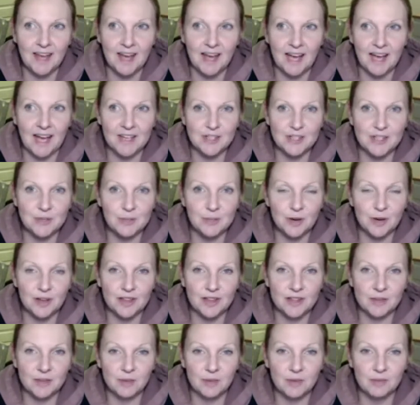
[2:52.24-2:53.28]
and you might
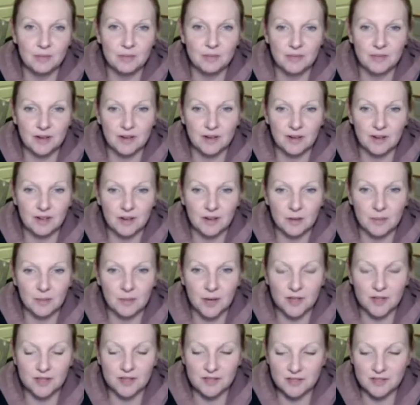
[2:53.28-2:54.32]
think, well, I'm
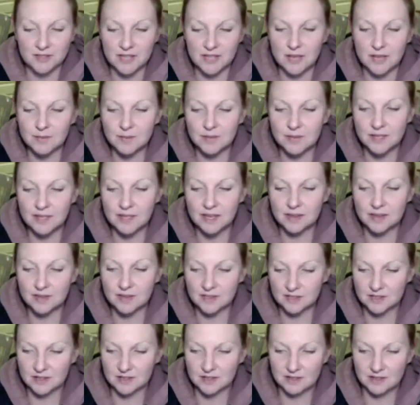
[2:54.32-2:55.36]
posting the same thing out
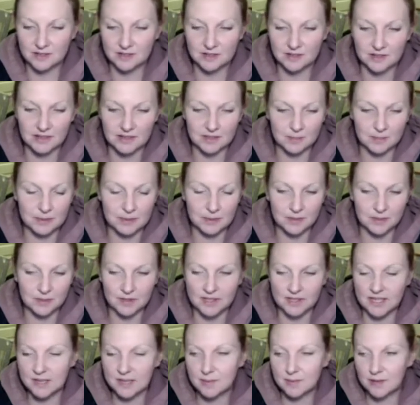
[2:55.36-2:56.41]
to people on the
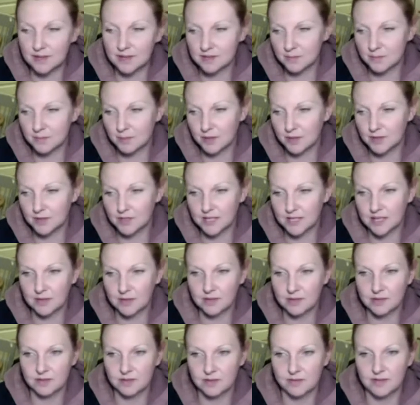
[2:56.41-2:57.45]
emails, I'm posting it out
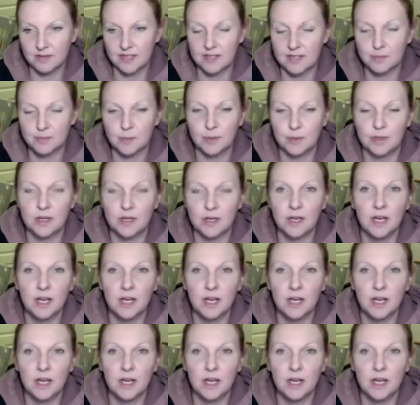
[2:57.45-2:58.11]
to Facebook,